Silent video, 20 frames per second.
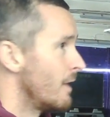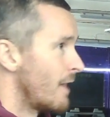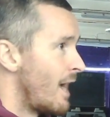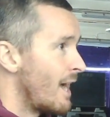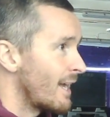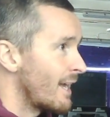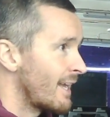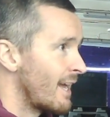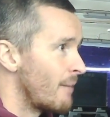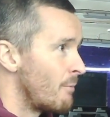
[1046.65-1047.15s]

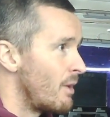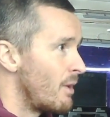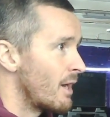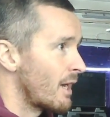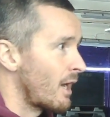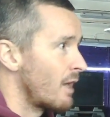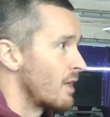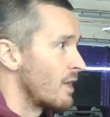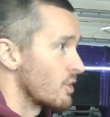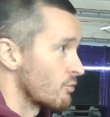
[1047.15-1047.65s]
I get my
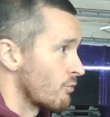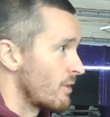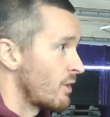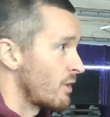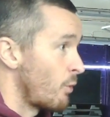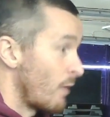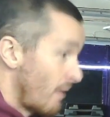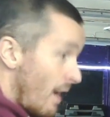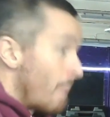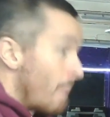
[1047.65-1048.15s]
clients running
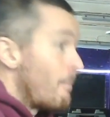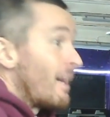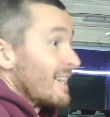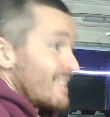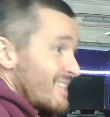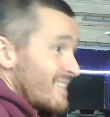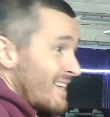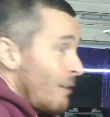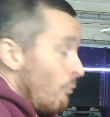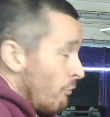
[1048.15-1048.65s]
quicker and
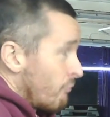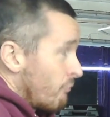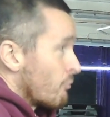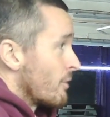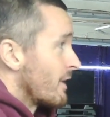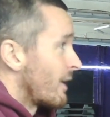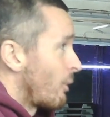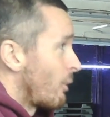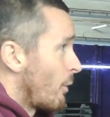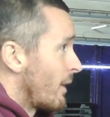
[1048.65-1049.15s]
myself
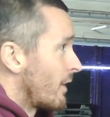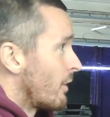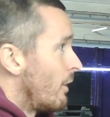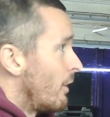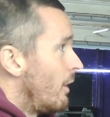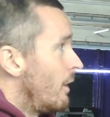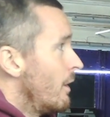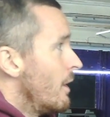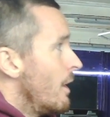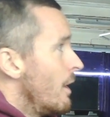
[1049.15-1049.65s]
running
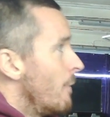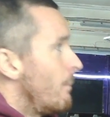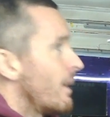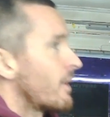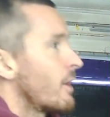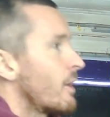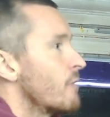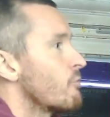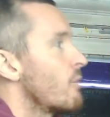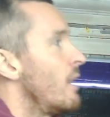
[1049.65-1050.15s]
quicker by
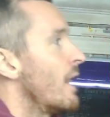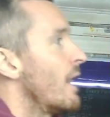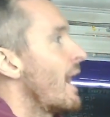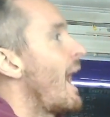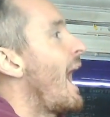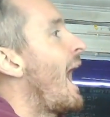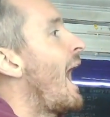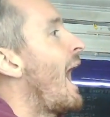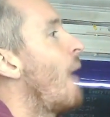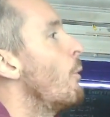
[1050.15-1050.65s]
going, right,
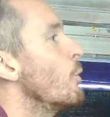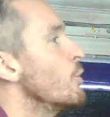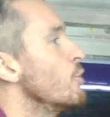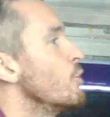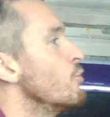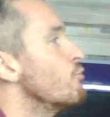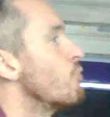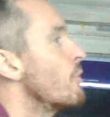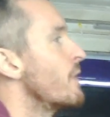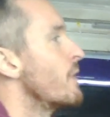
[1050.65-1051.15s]
how are
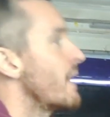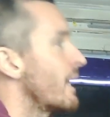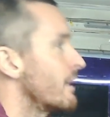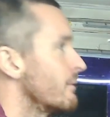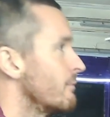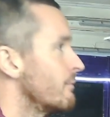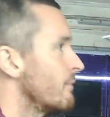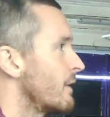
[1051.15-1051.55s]
you running?